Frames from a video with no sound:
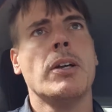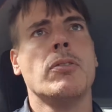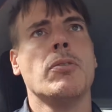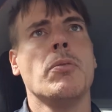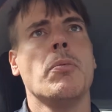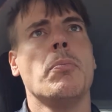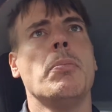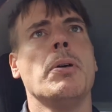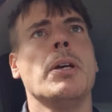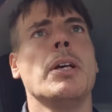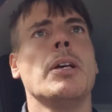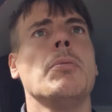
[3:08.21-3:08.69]
to a
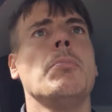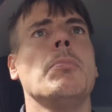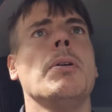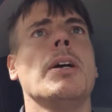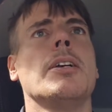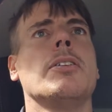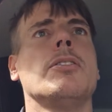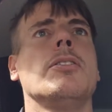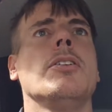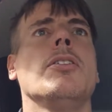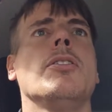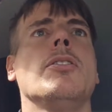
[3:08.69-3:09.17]
piggyback
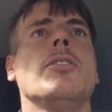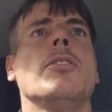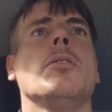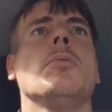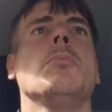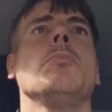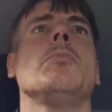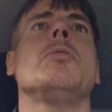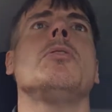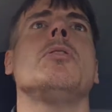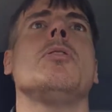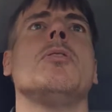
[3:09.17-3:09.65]

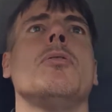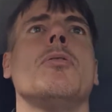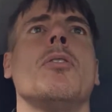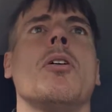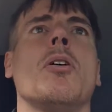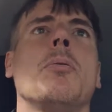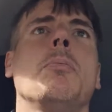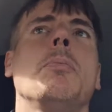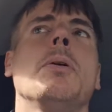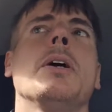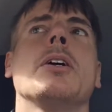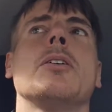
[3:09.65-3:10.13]
system.
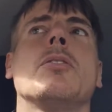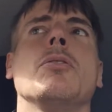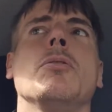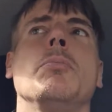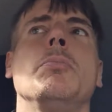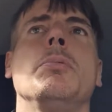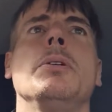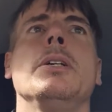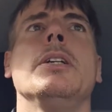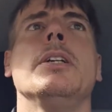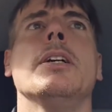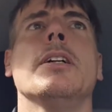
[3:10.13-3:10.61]
Drawback would
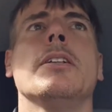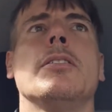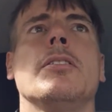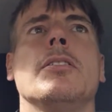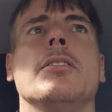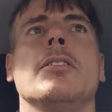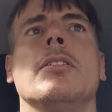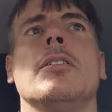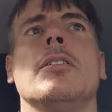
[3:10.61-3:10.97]
be that